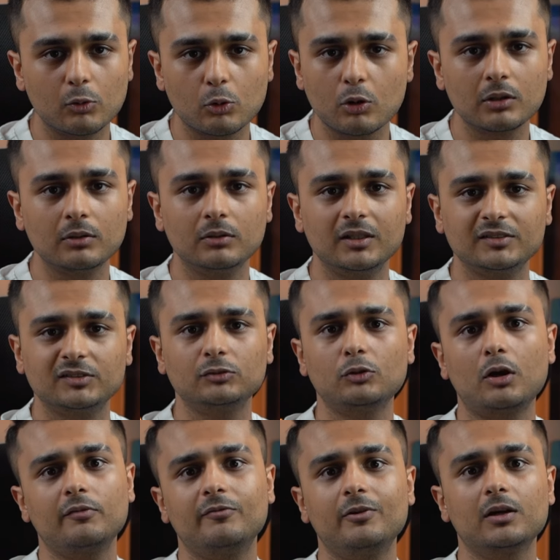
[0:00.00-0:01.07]
Rohan, this is
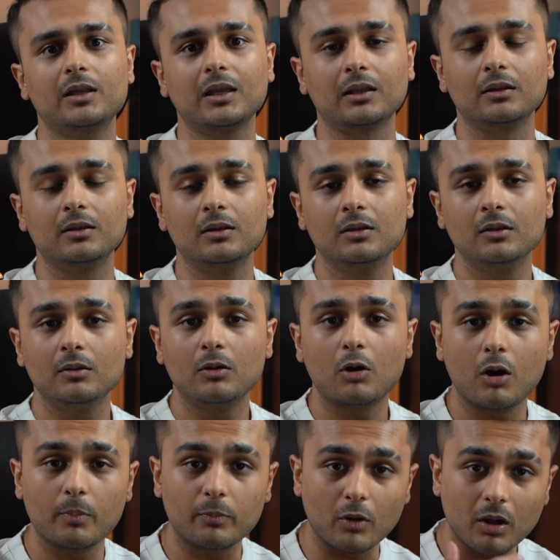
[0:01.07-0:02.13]
not working.
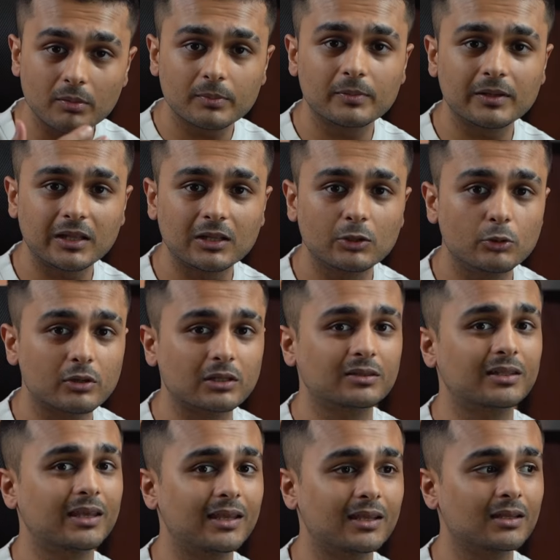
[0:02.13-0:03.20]
Or probably you can
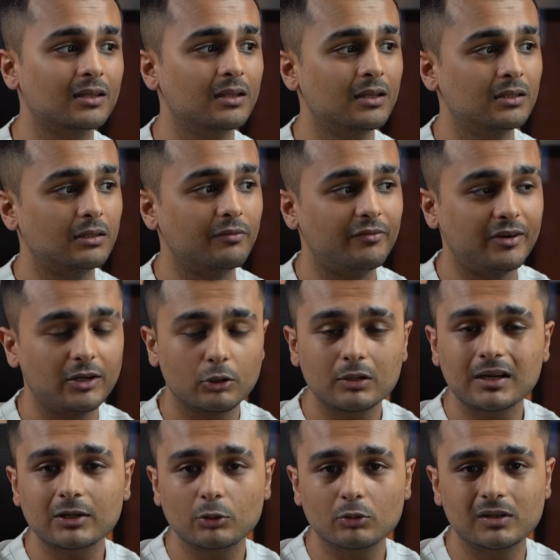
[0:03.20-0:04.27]
think the video
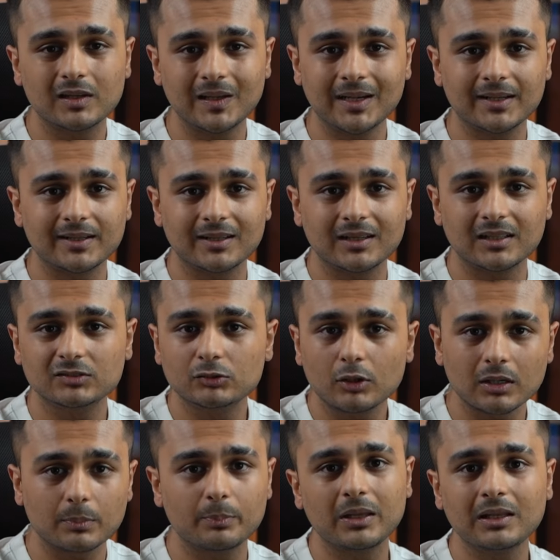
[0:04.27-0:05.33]
that you created is not
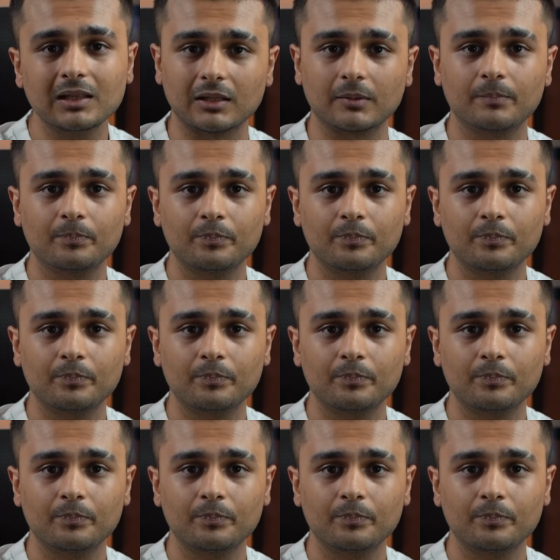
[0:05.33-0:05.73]
appealing.